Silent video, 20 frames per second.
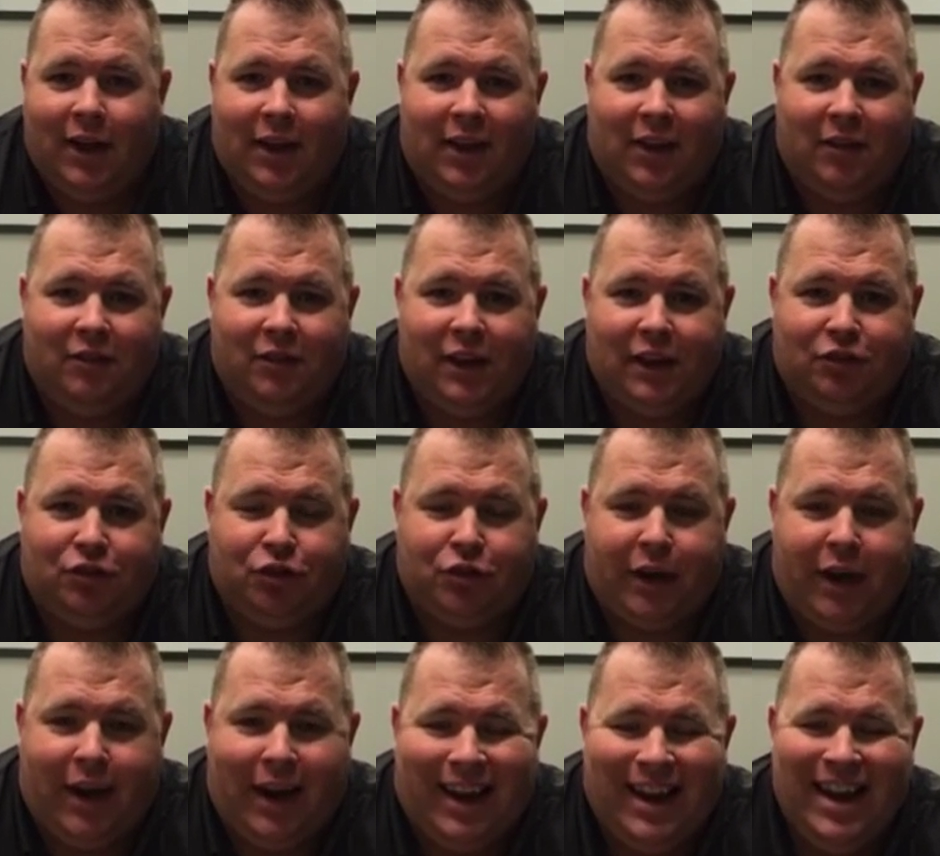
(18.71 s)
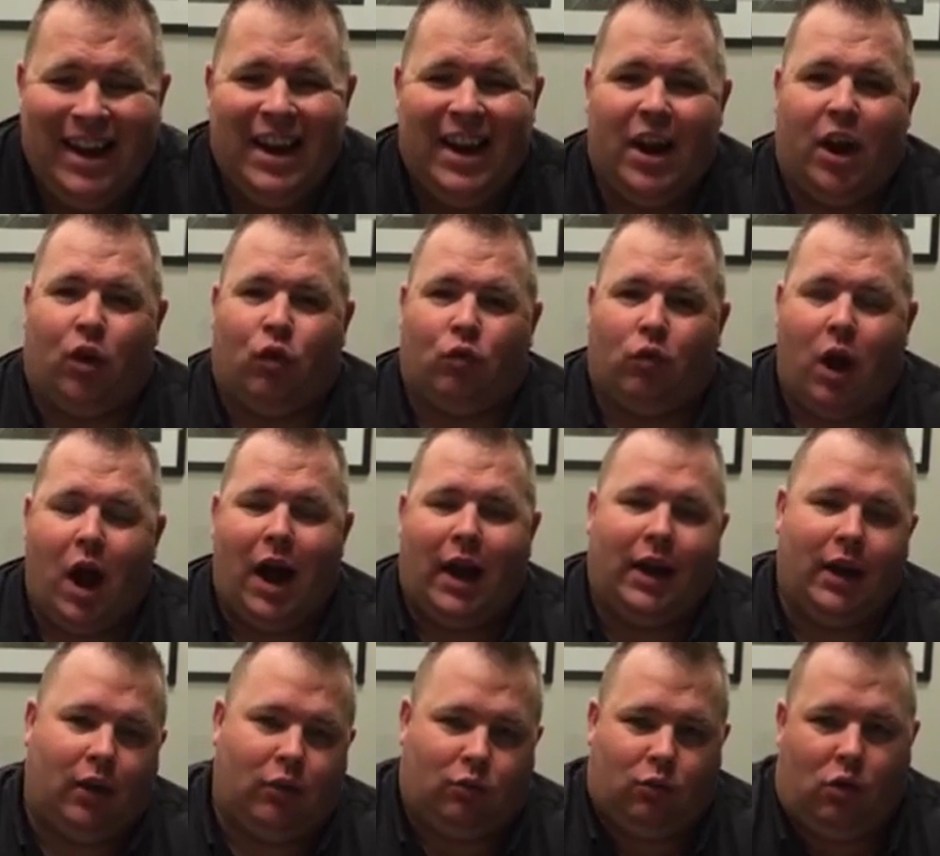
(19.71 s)
of yesterday and are
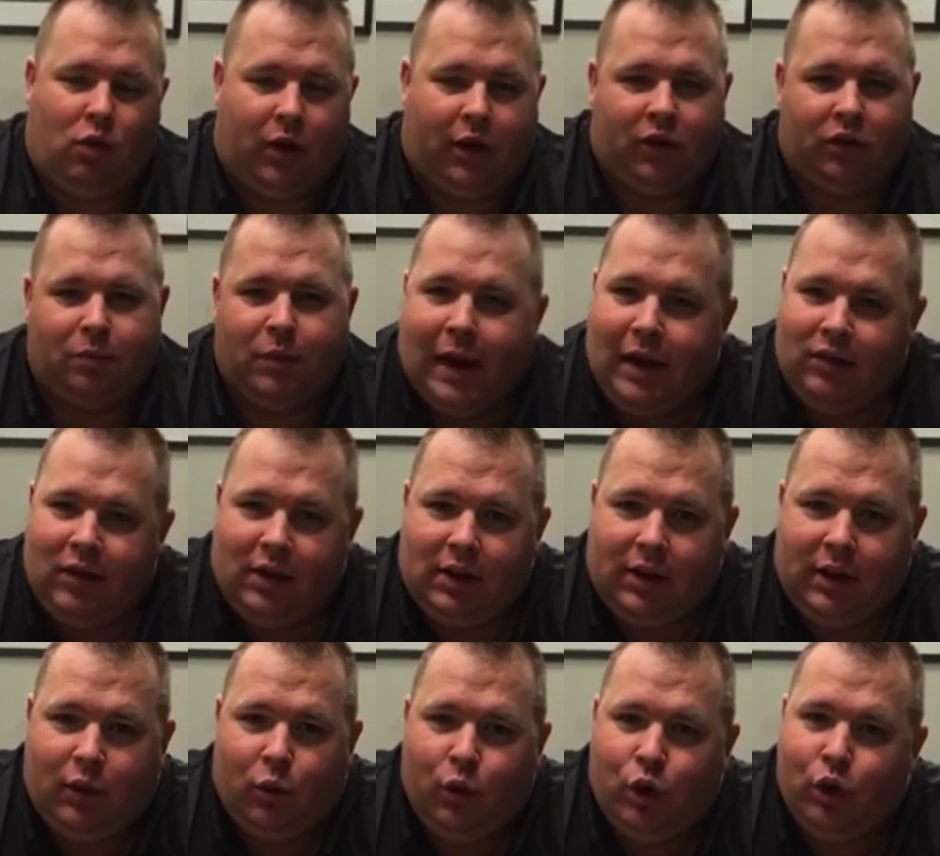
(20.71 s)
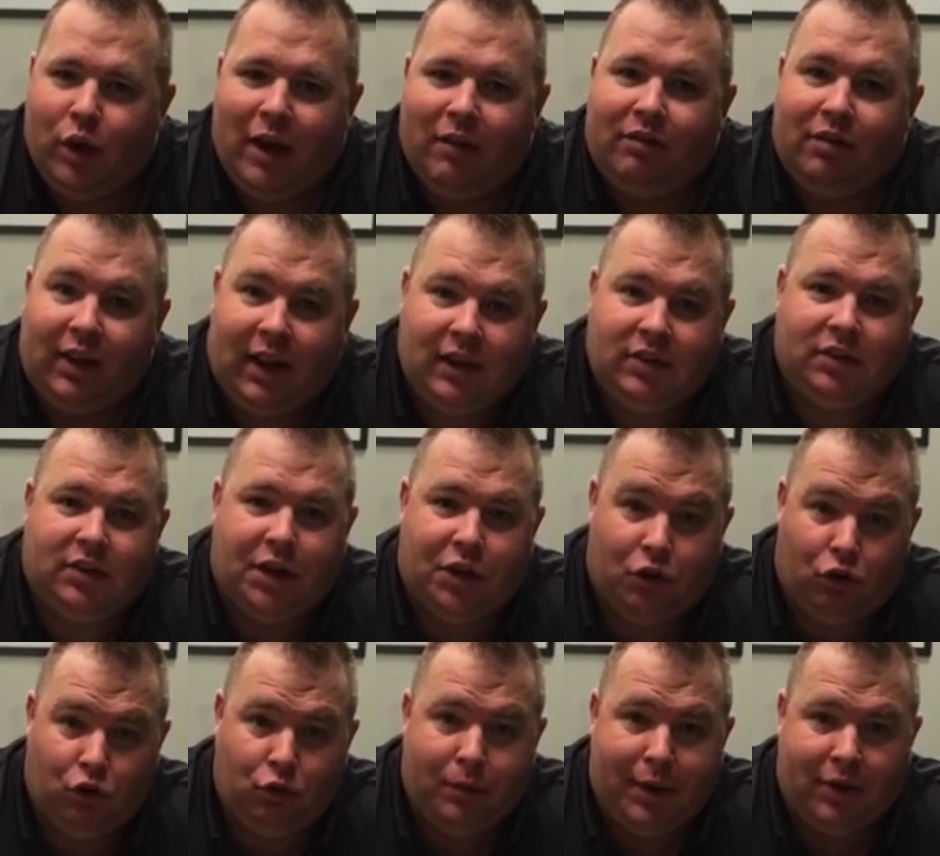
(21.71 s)
rocking and rolling because basically you have less than
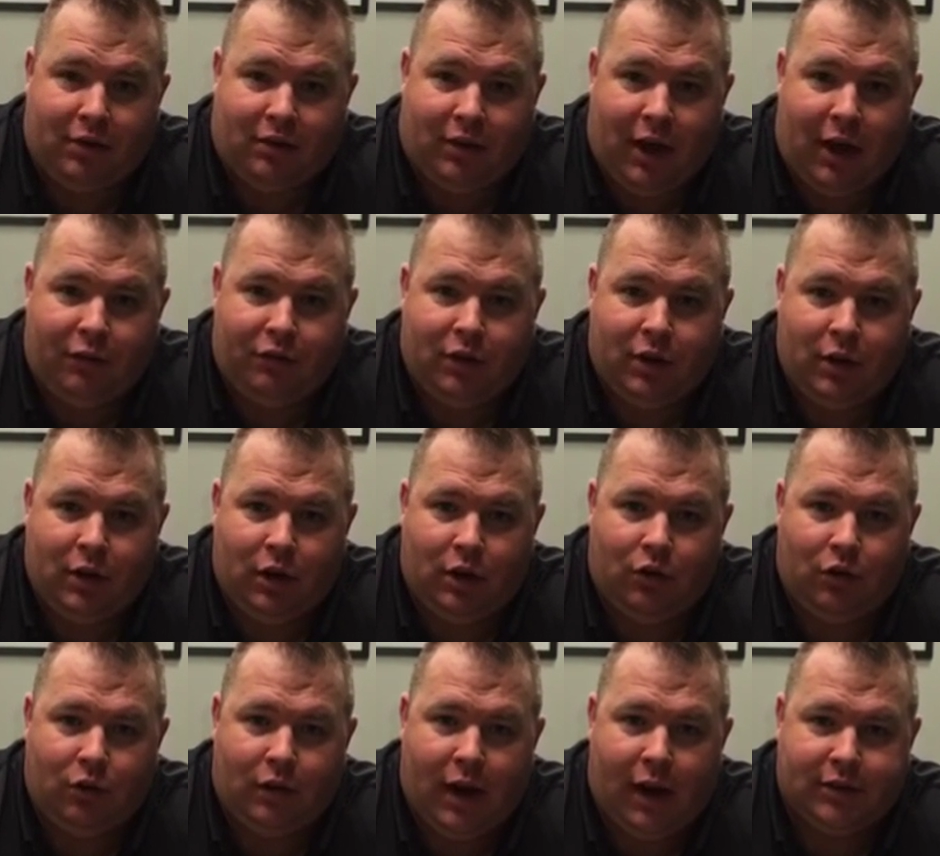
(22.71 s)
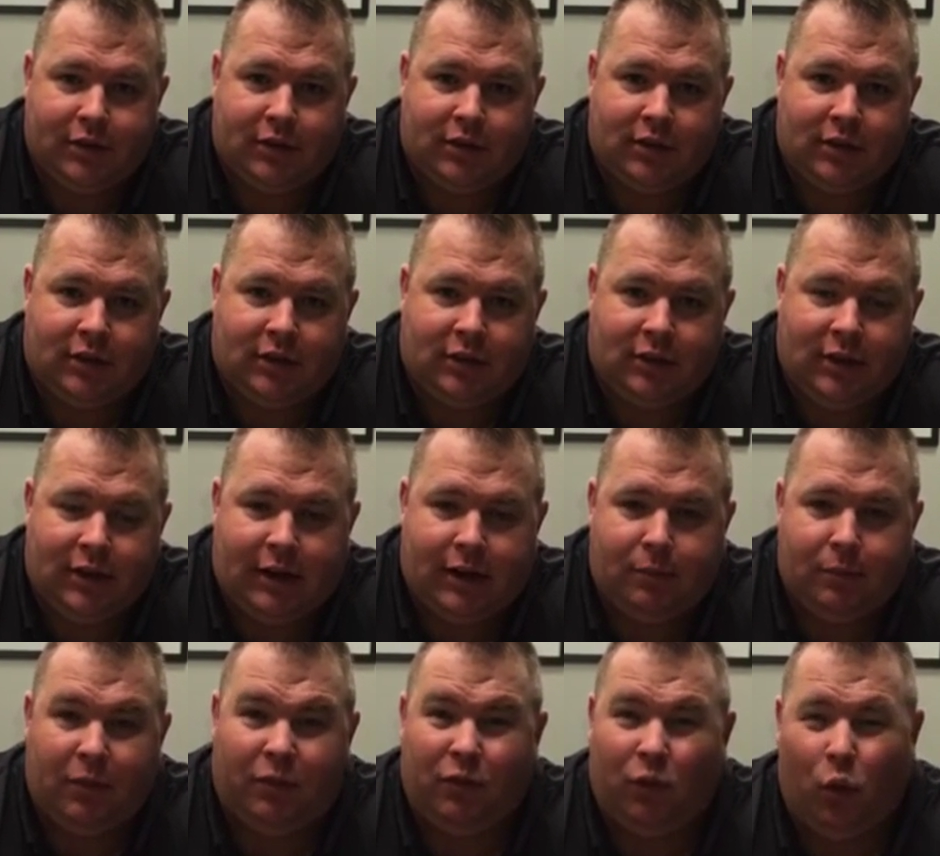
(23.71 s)
two months left in
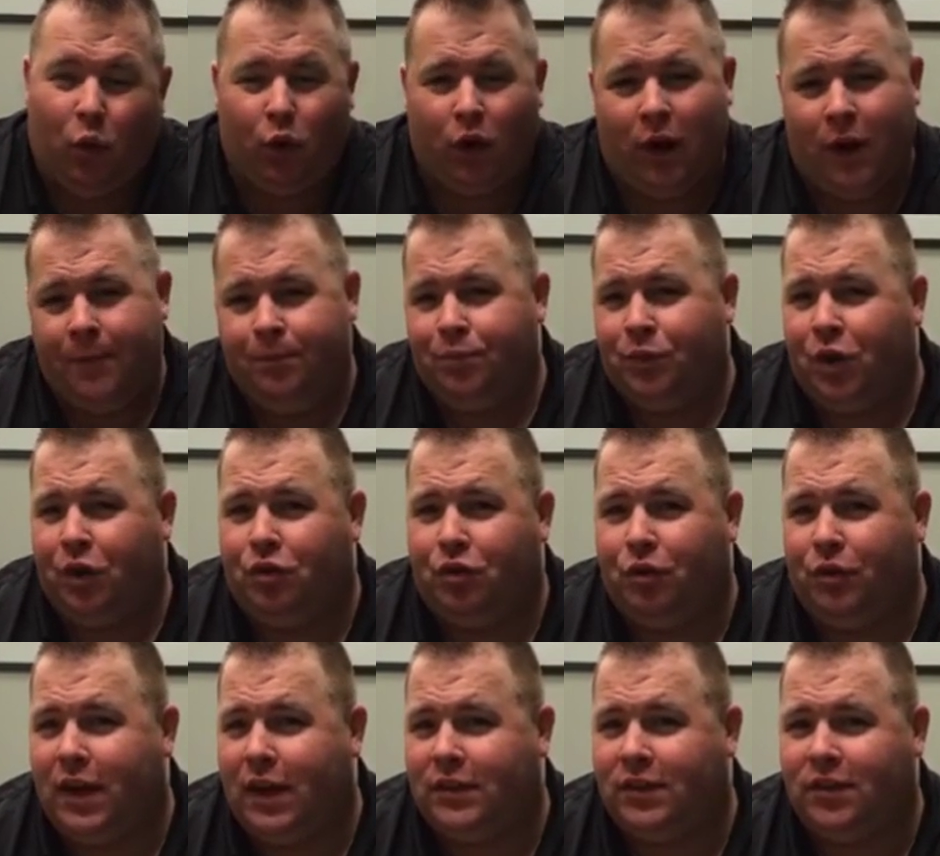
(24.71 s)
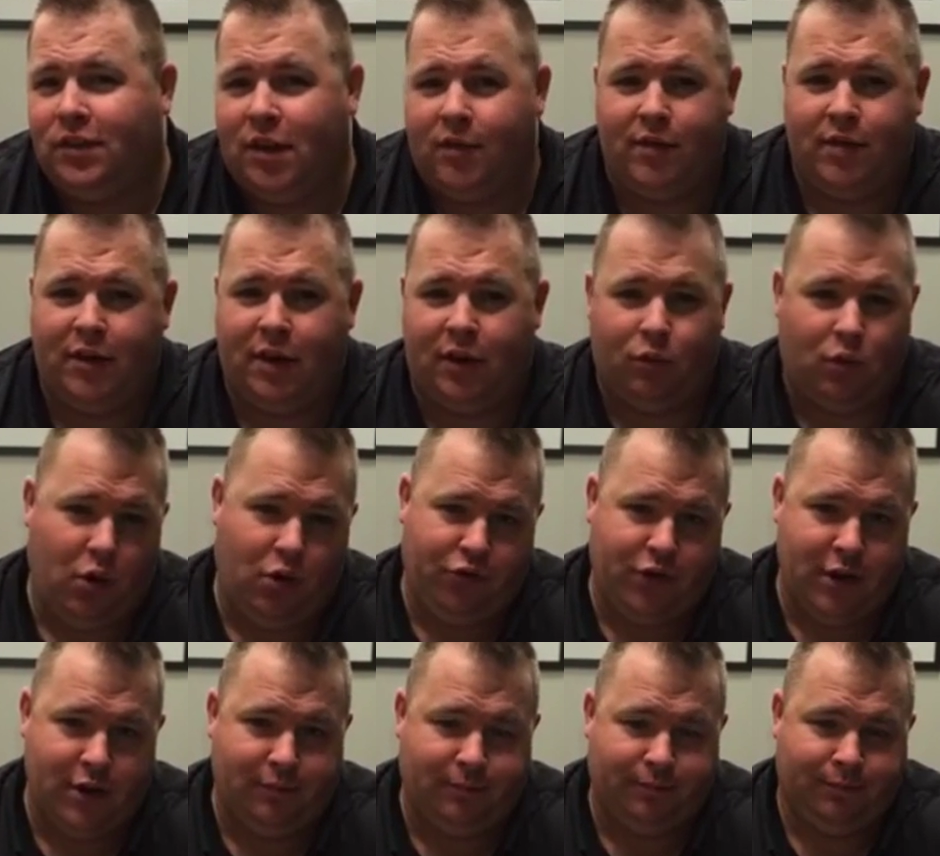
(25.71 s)
2016 before 2017 rolls
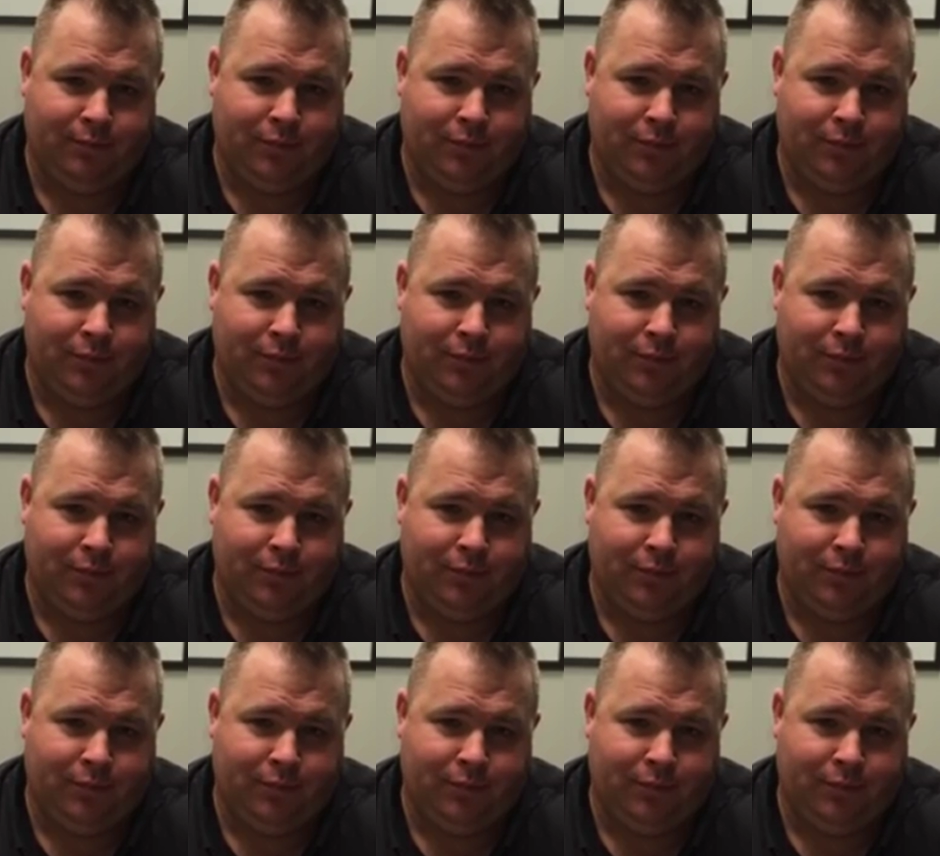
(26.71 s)
in.